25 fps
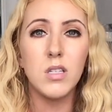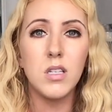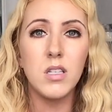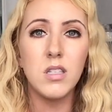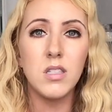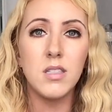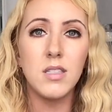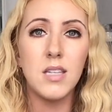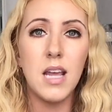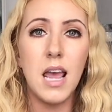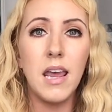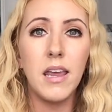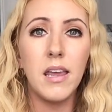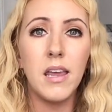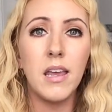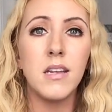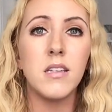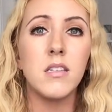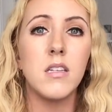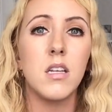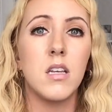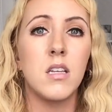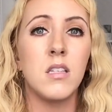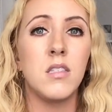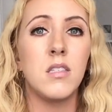just take
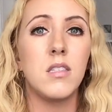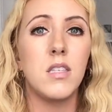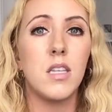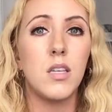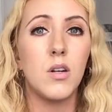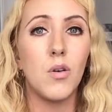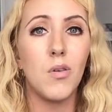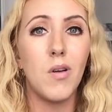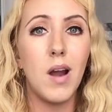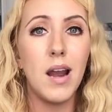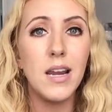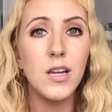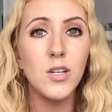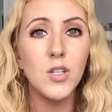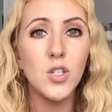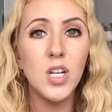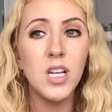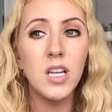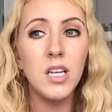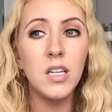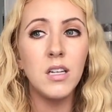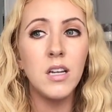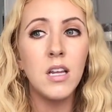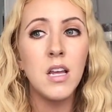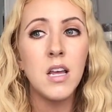into
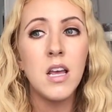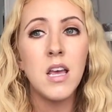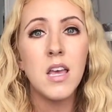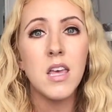consideration